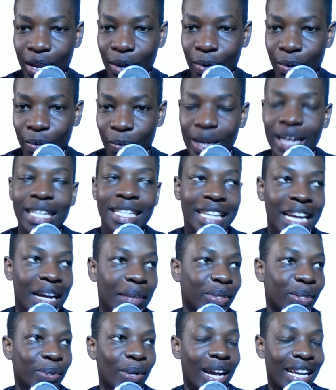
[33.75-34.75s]
When it
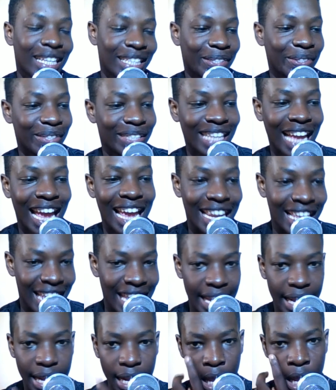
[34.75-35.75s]
comes to Arsenal signing
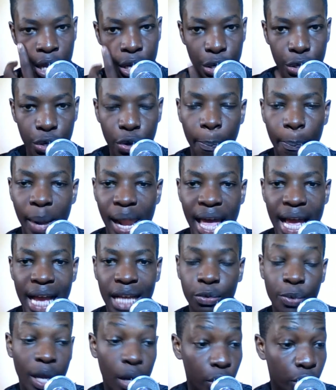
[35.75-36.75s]
in new
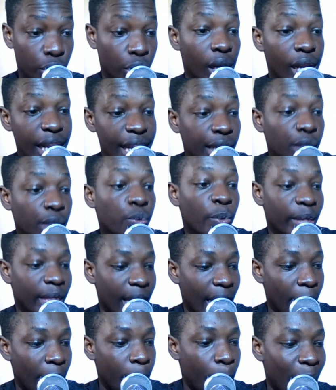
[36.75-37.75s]
players. We are also linked with
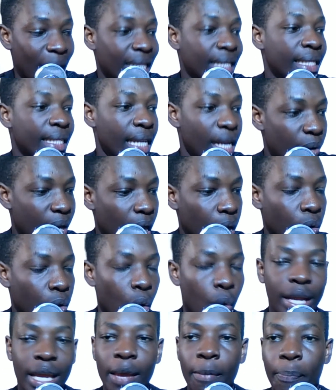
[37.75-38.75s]
a Barcelona
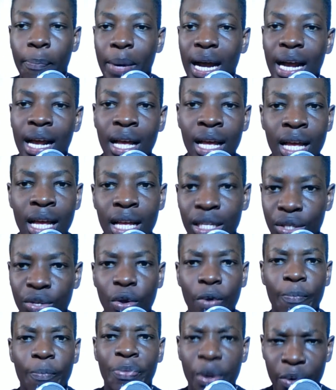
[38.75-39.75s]
goalkeeper.
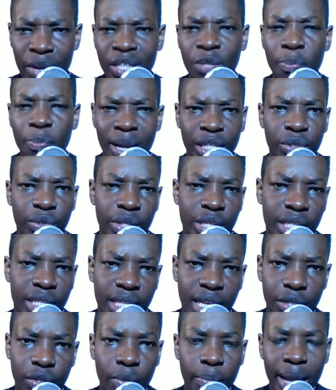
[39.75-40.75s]
So there is much to
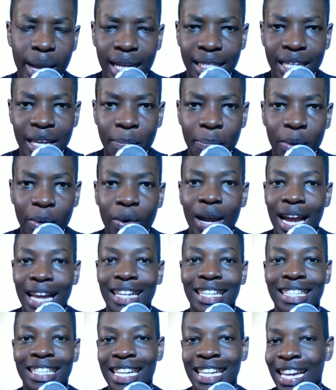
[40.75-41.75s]
discuss on my table.
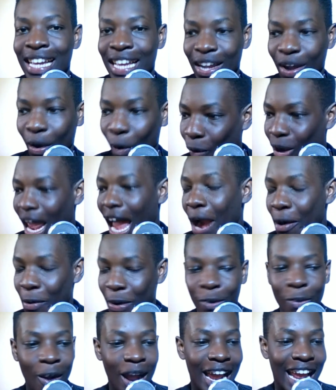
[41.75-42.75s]
And all I
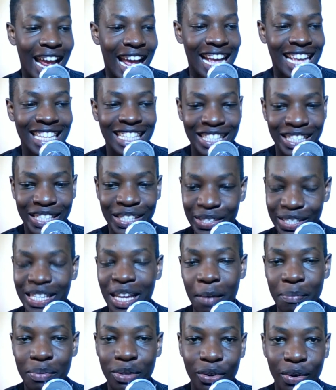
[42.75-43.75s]
require is you
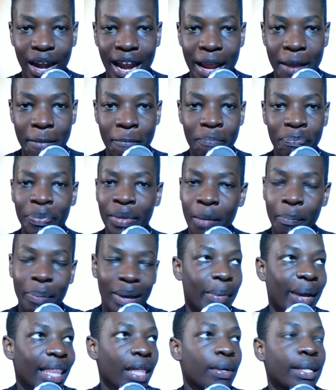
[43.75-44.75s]
subscribe.
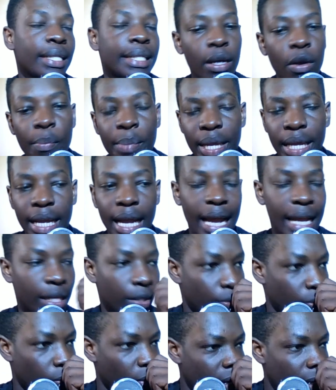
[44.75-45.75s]
But by the way, tell me,
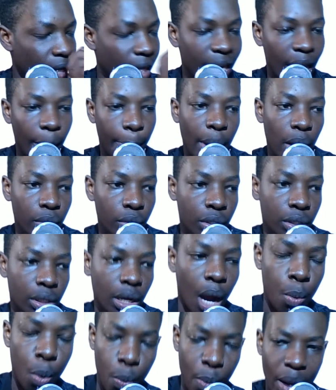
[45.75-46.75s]
guys, what do you think about
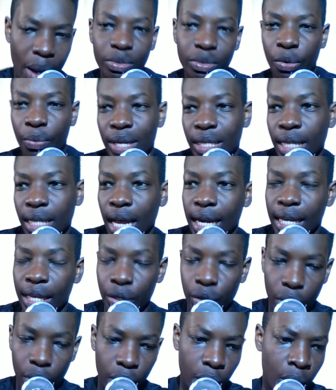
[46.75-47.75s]
Aaron Ramsey returning?
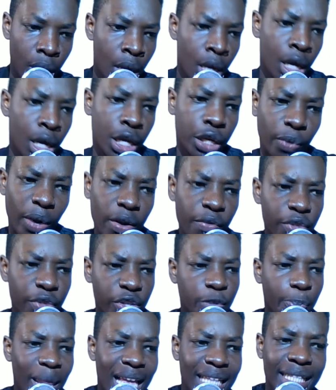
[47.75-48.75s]
You know, he's one of those
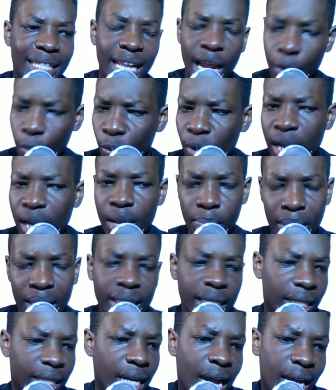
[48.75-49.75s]
players that I really miss
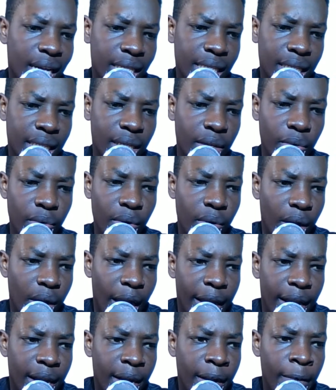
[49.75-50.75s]
at Arsenal.
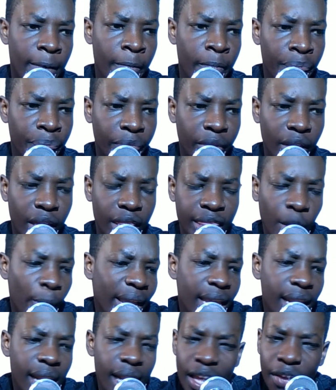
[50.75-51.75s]
And the way
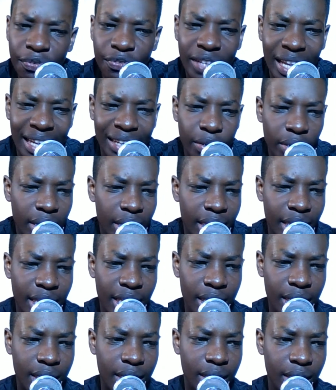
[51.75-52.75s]
he left, I don't
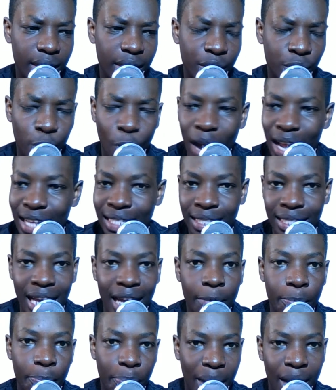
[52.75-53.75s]
think it was
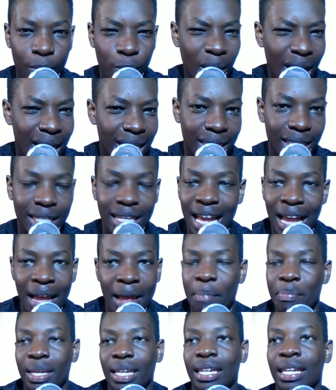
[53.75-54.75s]
that bad, was it?
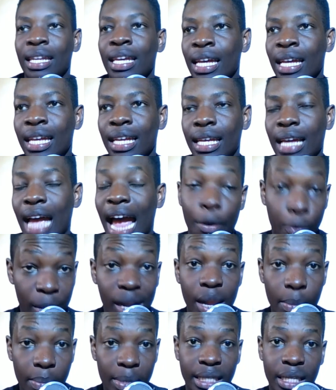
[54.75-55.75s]
I mean, I
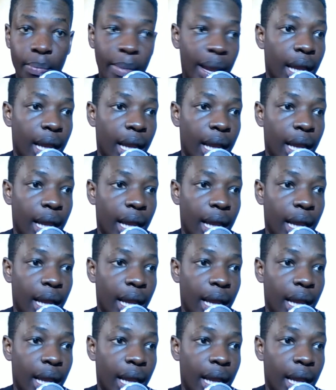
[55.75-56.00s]
really miss him.